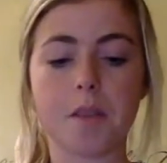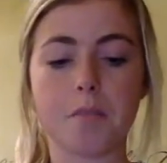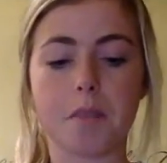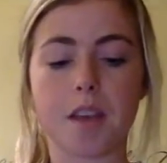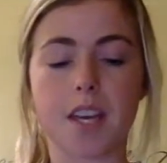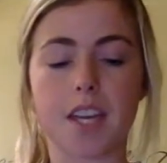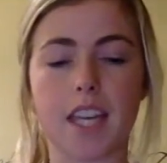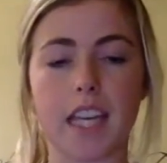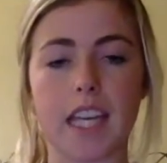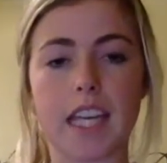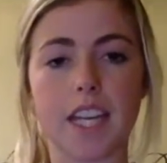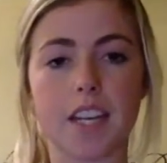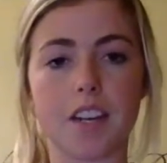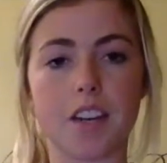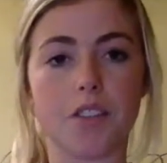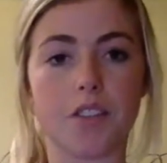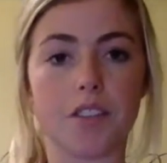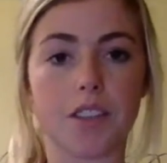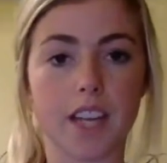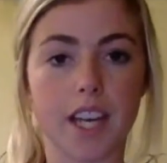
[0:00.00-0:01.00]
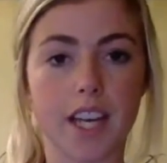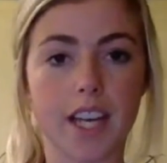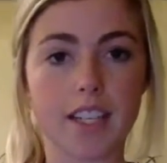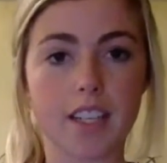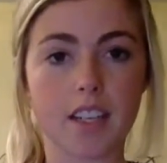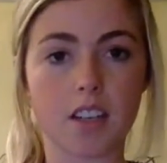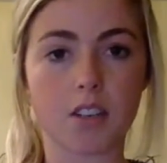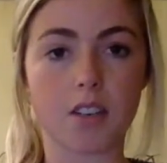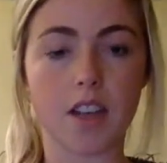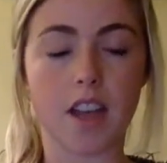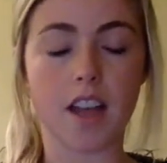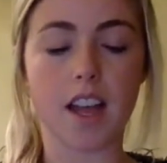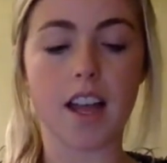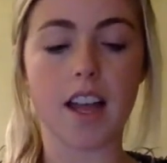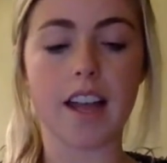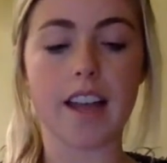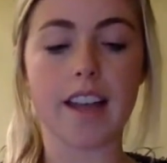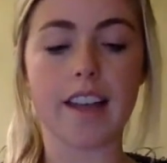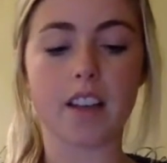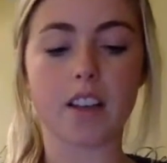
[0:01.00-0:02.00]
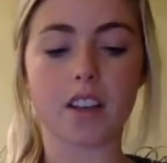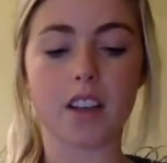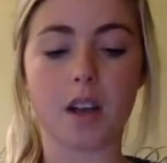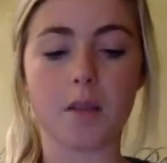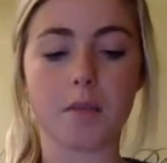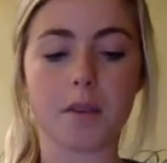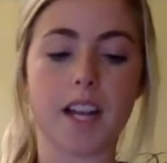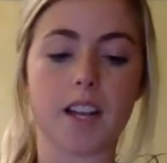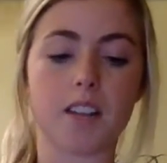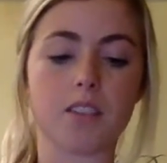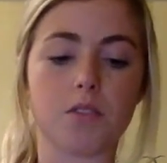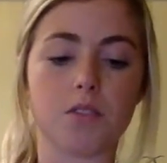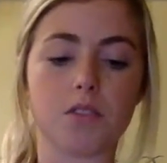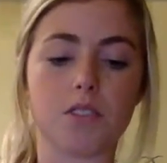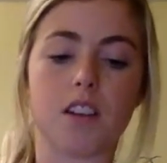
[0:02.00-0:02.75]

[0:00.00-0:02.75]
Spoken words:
making it known that common household